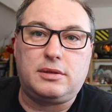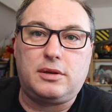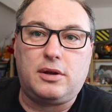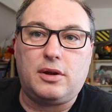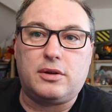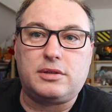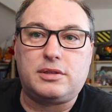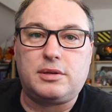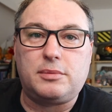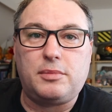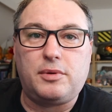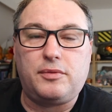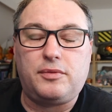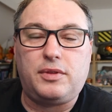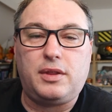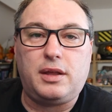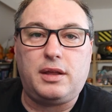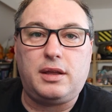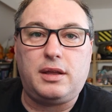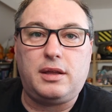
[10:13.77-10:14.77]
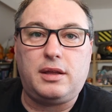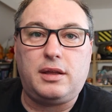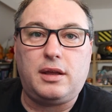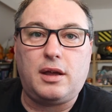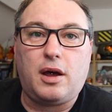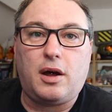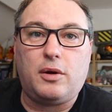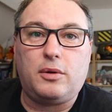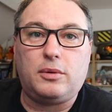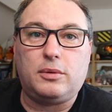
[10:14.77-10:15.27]
got some of the
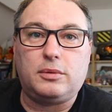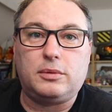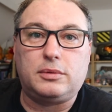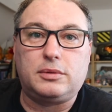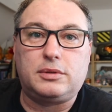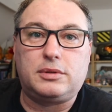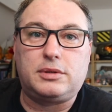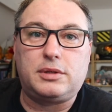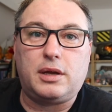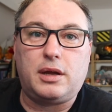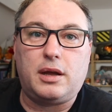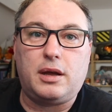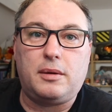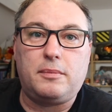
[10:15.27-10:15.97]
old